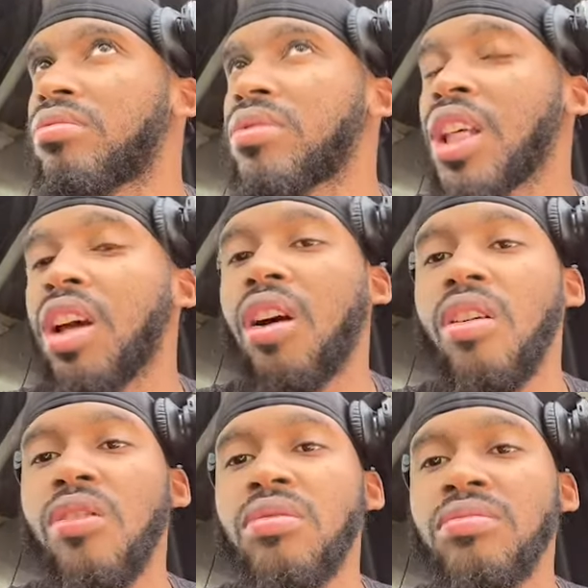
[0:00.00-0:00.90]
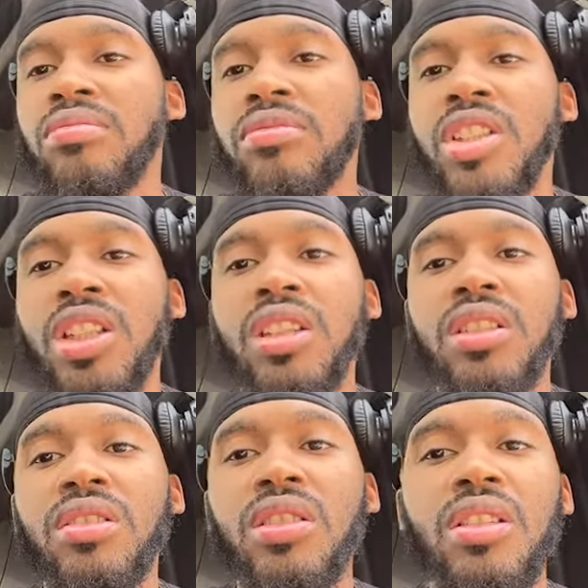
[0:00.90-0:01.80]
get home, chill,
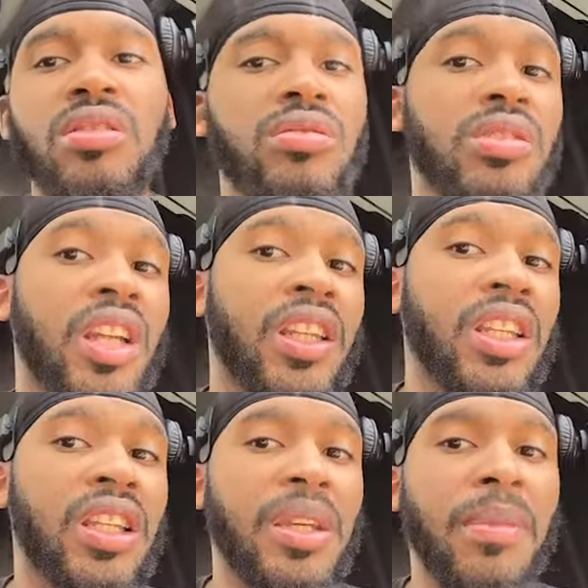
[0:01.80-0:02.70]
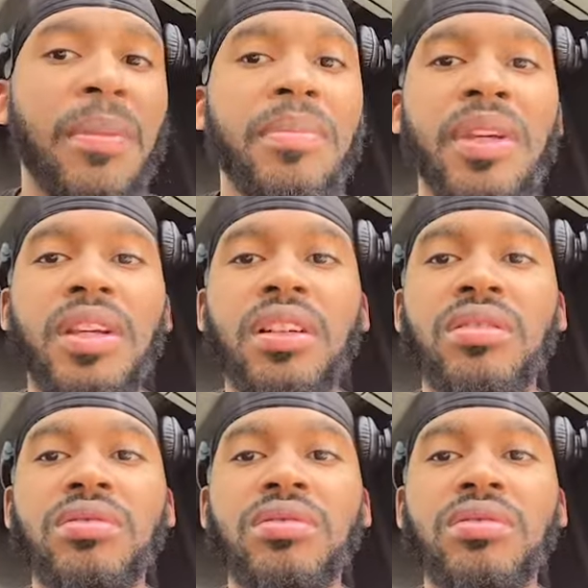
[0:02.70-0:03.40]
you know, so I need to get my beard,